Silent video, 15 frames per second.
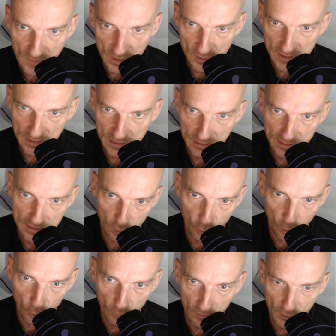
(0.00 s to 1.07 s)
You see this
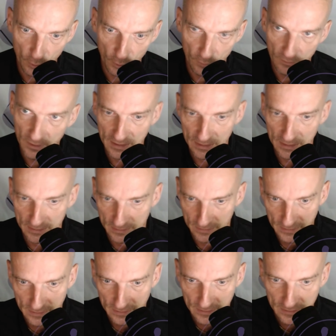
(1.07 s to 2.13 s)
over and over again.
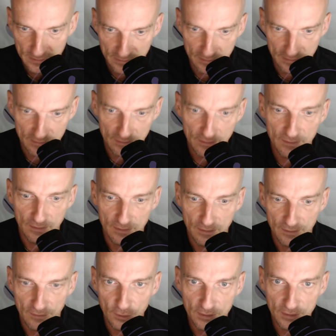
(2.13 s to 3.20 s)
This is a
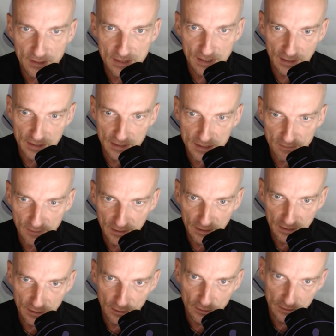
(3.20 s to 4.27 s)
30 seconds
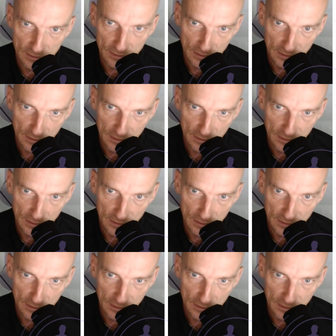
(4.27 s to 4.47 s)
video